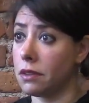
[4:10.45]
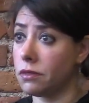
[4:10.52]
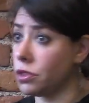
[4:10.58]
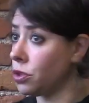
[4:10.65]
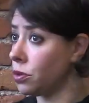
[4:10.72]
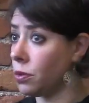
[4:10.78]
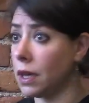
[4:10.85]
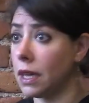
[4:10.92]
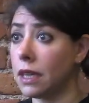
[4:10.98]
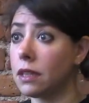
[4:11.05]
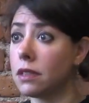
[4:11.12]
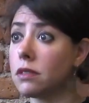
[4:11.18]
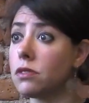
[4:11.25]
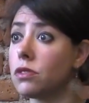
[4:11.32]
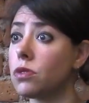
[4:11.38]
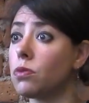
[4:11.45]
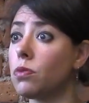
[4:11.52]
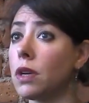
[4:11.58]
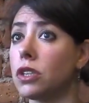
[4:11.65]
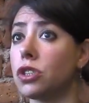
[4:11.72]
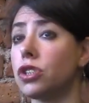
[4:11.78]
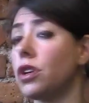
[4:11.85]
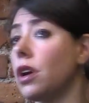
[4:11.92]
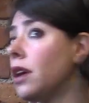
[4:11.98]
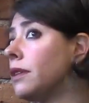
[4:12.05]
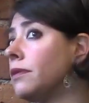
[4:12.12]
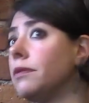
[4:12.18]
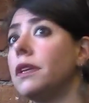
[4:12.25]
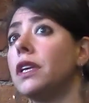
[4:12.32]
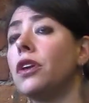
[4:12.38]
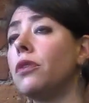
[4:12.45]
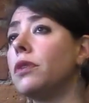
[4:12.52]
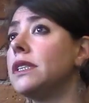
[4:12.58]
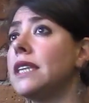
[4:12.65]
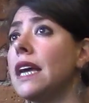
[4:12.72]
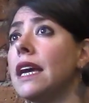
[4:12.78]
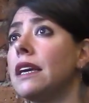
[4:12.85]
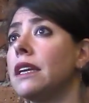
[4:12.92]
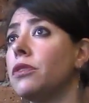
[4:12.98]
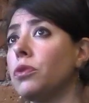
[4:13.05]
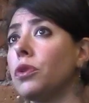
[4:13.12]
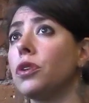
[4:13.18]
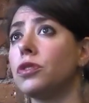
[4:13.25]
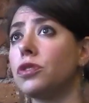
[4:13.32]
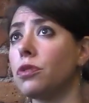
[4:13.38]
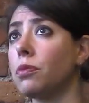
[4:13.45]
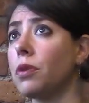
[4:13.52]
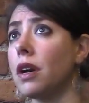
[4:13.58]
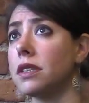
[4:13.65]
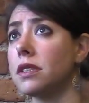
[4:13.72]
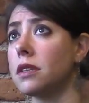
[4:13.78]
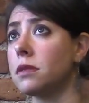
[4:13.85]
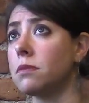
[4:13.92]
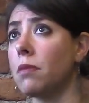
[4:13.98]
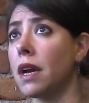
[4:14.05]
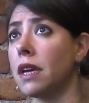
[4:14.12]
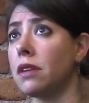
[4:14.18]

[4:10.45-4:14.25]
doings, which a day in a rehearsal process might